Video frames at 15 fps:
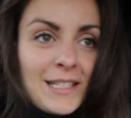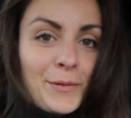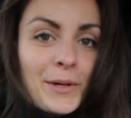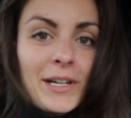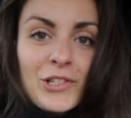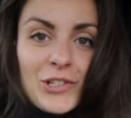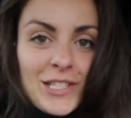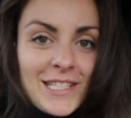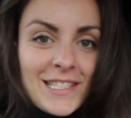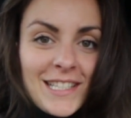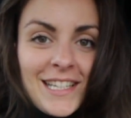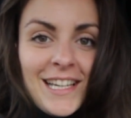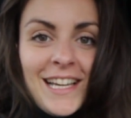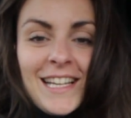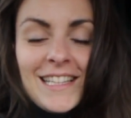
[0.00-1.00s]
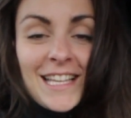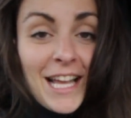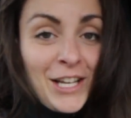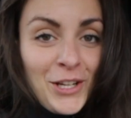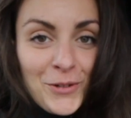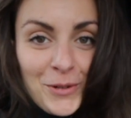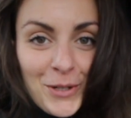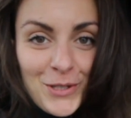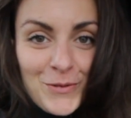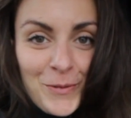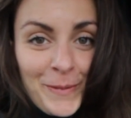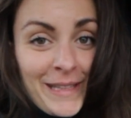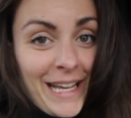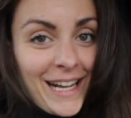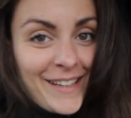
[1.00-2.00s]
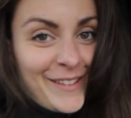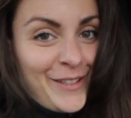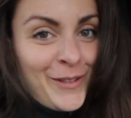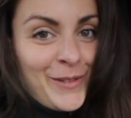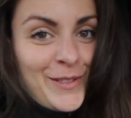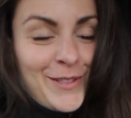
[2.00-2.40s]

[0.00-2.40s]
They were just 10 euros from Decathlon,